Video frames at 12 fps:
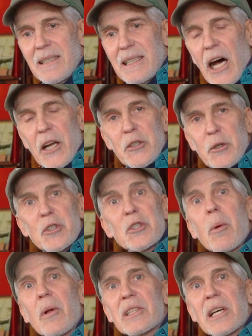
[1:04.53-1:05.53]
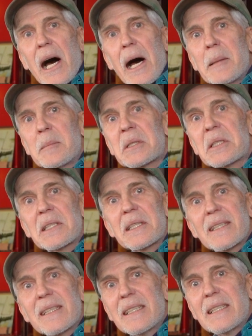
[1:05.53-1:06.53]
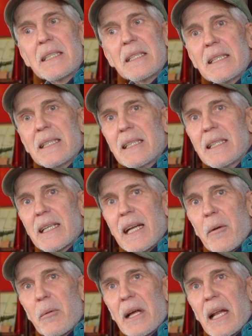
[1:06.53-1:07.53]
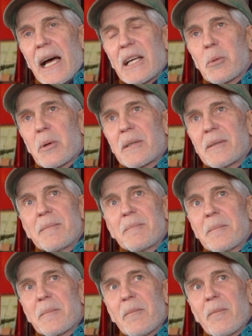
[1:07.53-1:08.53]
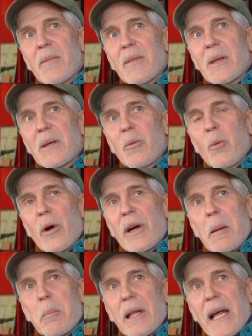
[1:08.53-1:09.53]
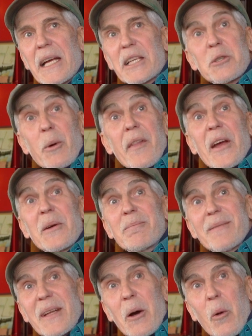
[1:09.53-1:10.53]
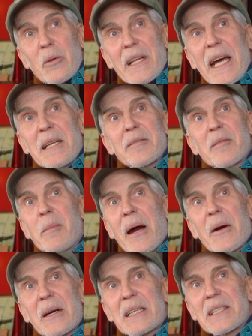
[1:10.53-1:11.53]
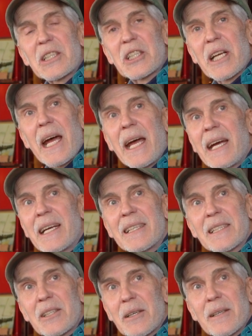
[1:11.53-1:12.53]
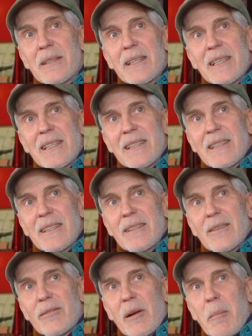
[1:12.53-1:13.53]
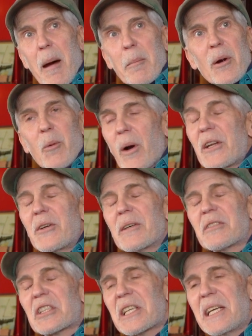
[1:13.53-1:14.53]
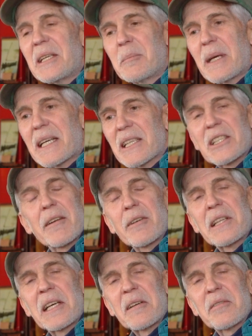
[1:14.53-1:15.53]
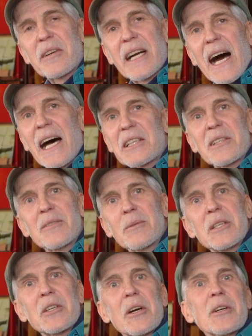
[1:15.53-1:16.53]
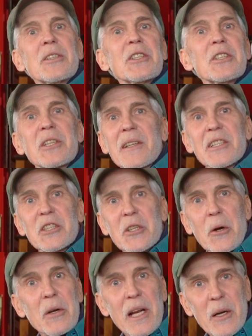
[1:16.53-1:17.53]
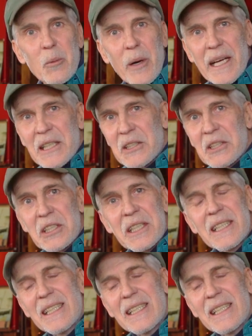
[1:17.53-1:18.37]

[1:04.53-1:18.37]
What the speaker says: unusual times. And I realize we're in a place where the old Native Americans saying to remember what you have seen, because everything forgotten returns to the circling winds.